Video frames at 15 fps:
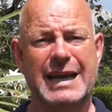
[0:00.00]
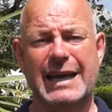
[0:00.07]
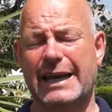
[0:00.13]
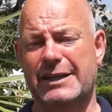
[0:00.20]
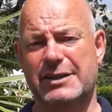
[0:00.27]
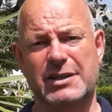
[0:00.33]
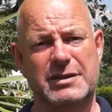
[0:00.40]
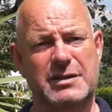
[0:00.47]

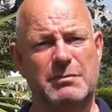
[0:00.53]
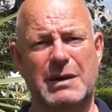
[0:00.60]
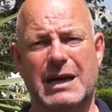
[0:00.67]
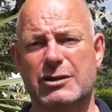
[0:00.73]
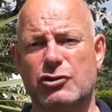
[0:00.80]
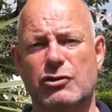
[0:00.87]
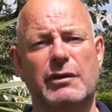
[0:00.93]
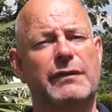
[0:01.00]
It doesn't
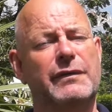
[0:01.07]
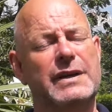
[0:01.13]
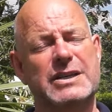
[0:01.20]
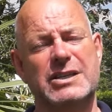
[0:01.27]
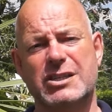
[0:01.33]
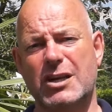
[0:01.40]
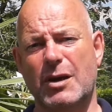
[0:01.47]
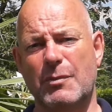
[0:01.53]
matter if it's
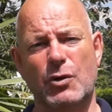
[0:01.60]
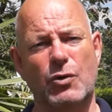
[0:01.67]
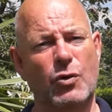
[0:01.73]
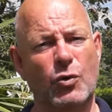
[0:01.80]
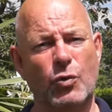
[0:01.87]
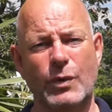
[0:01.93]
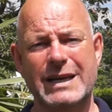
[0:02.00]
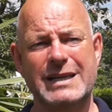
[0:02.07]
summer
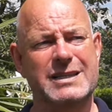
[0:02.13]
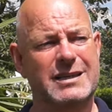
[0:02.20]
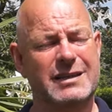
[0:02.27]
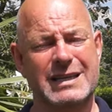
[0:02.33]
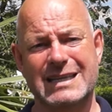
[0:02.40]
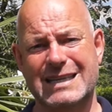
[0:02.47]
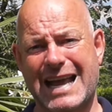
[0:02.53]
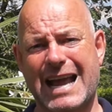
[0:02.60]
or winter,
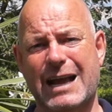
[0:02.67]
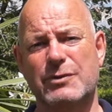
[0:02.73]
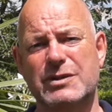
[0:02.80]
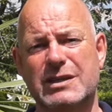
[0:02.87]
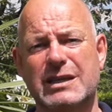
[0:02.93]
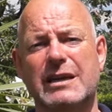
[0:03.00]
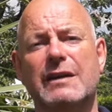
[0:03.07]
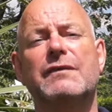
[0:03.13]
this house
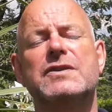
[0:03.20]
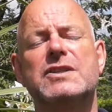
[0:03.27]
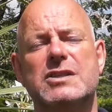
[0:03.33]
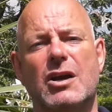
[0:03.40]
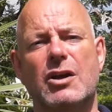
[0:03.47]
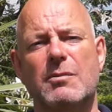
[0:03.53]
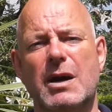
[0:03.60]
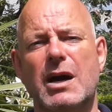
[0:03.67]
gives
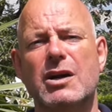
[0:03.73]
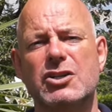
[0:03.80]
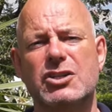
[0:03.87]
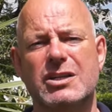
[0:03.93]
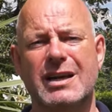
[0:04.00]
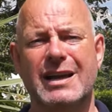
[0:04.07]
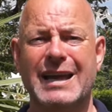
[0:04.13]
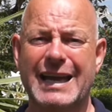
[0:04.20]
so much.